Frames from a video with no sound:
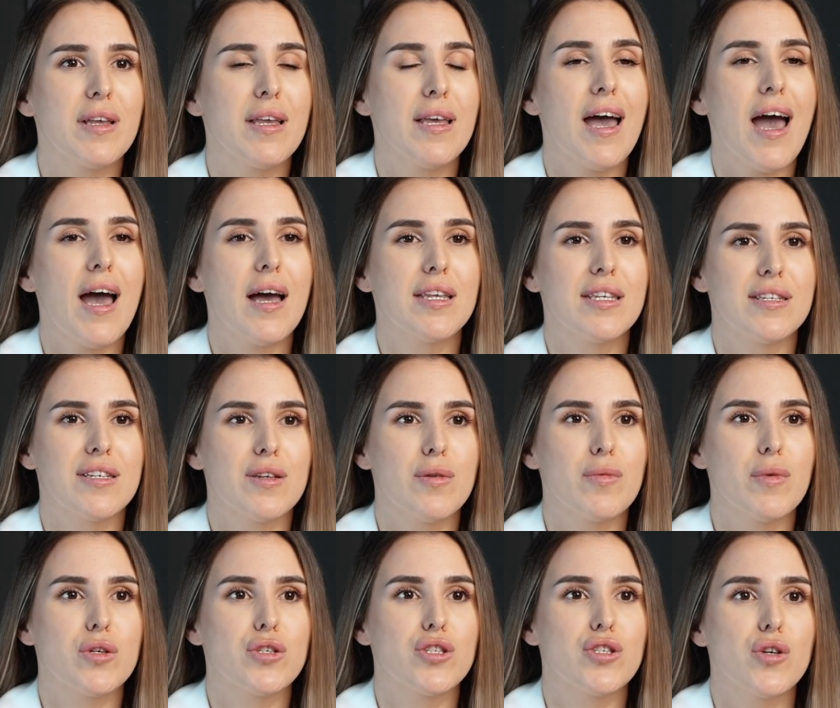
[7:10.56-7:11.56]
Yeah, it's the
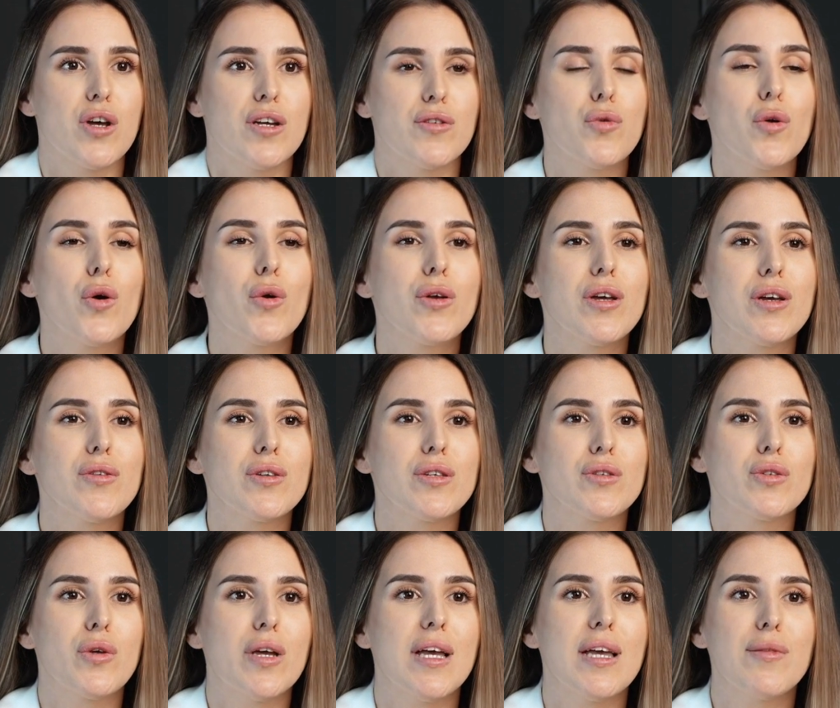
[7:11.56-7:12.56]
most straightforward of the
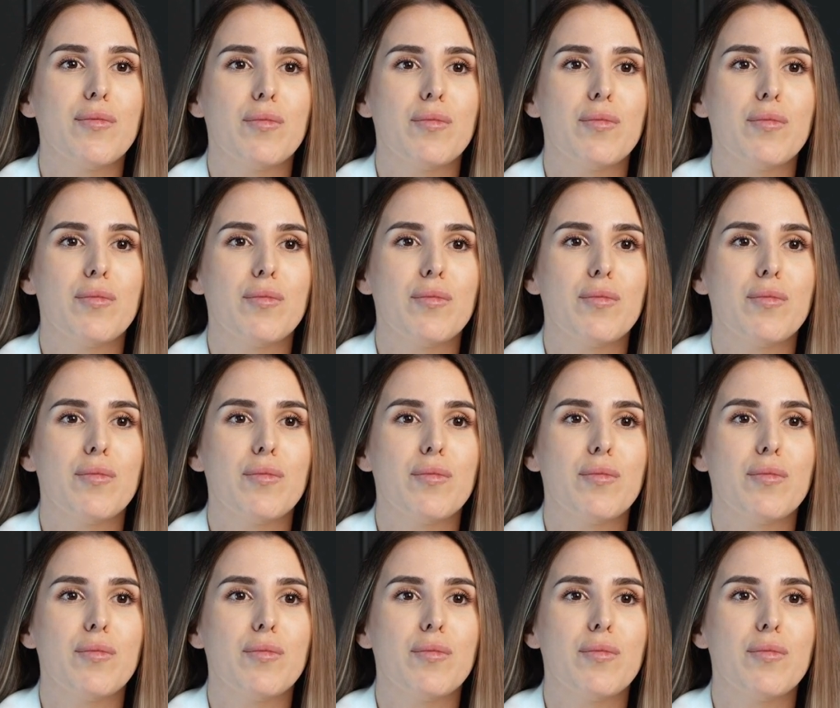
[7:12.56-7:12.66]
3.